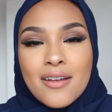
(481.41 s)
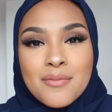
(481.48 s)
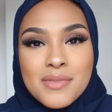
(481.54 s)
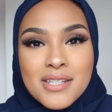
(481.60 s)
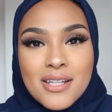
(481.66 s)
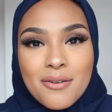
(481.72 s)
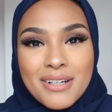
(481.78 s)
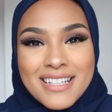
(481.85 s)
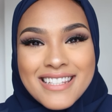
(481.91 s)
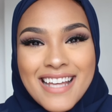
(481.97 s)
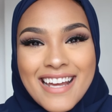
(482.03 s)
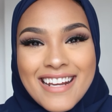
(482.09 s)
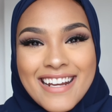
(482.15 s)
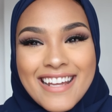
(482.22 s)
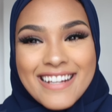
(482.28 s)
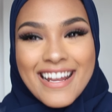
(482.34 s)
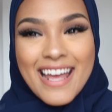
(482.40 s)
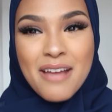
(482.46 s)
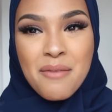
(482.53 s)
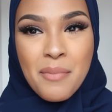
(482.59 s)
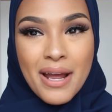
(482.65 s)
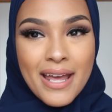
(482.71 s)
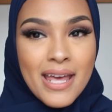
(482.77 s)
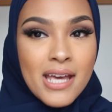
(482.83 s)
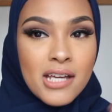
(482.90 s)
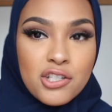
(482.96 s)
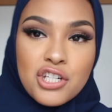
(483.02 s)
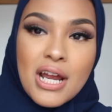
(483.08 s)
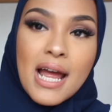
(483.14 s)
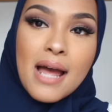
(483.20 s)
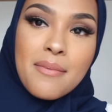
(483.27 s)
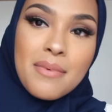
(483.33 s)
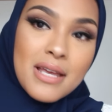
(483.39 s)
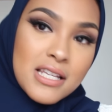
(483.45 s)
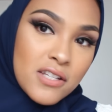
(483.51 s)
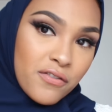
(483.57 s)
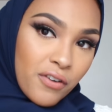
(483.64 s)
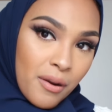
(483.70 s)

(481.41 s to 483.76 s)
I'm so excited, and my hijab is